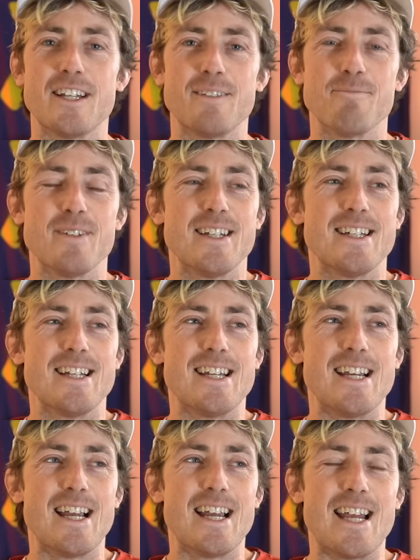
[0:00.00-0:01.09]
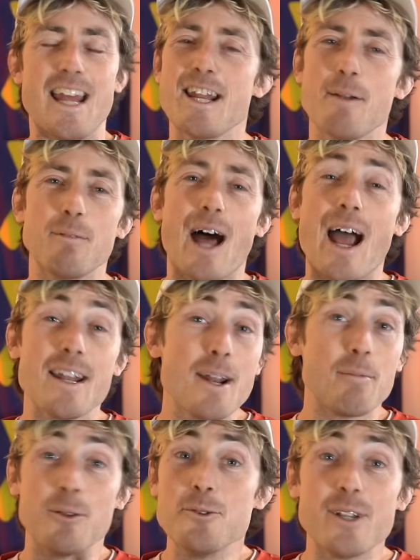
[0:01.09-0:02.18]
and I ended up
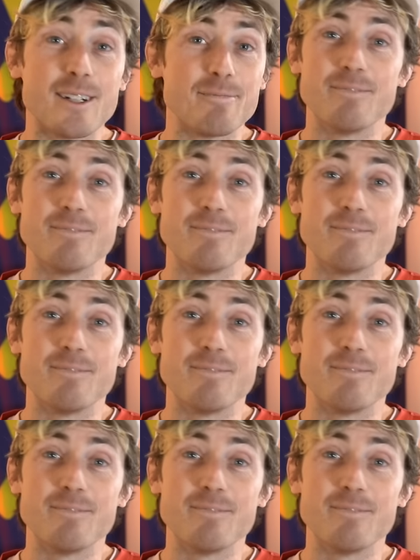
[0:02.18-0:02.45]
losing.